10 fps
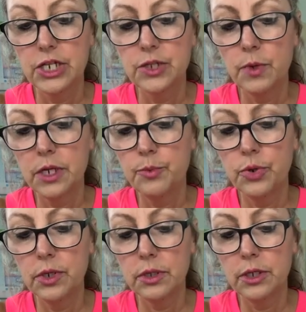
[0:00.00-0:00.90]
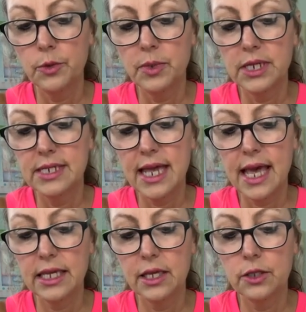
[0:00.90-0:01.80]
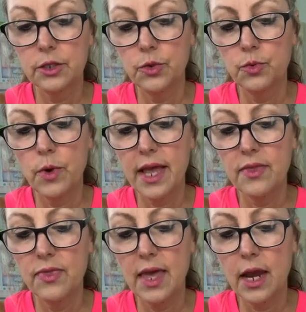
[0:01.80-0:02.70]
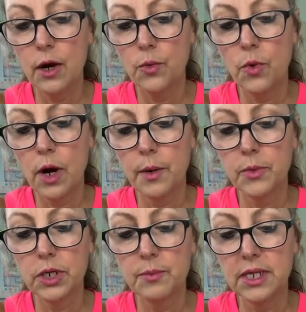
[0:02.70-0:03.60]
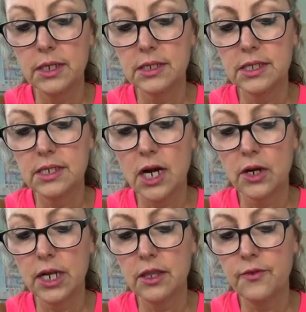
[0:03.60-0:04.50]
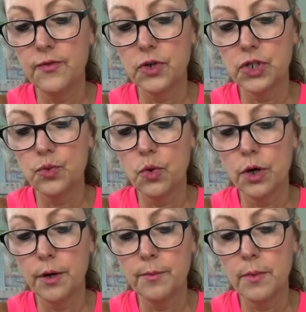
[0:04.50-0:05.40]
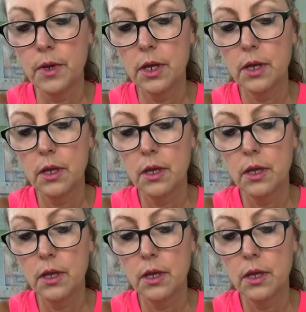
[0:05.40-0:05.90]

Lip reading: I just want to put a little bit of tacky glue right there where I'm gonna be starting the first worm,